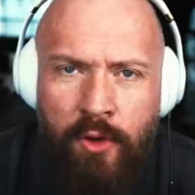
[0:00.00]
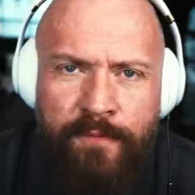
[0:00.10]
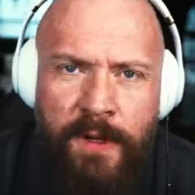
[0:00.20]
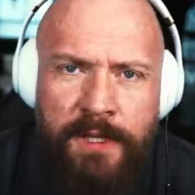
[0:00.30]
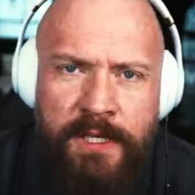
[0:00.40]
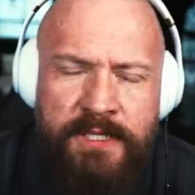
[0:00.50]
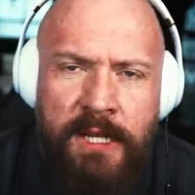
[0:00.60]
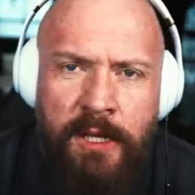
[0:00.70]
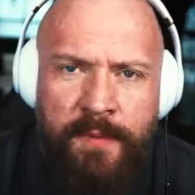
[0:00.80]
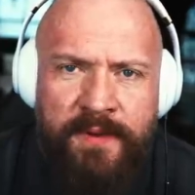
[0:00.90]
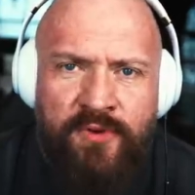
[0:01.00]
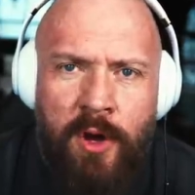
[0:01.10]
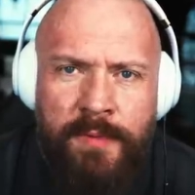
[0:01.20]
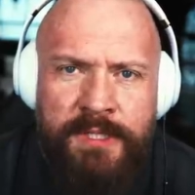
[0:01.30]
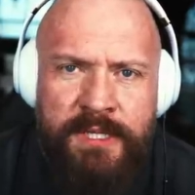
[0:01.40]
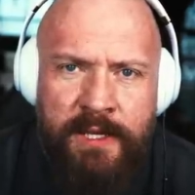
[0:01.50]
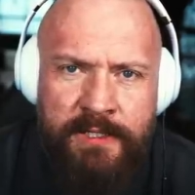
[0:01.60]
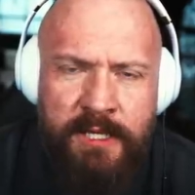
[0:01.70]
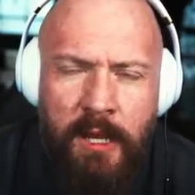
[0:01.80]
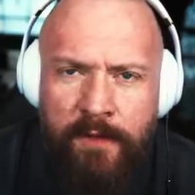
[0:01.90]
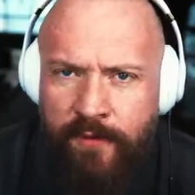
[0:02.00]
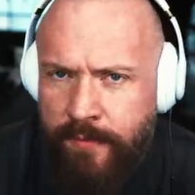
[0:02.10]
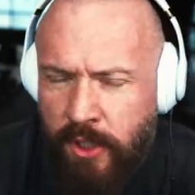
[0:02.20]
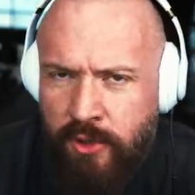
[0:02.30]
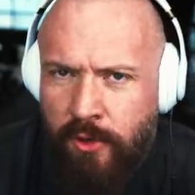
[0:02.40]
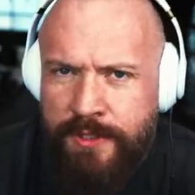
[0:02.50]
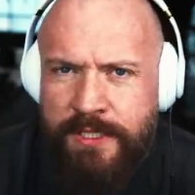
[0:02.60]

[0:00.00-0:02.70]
hopefully there's a little bit of common sense from the court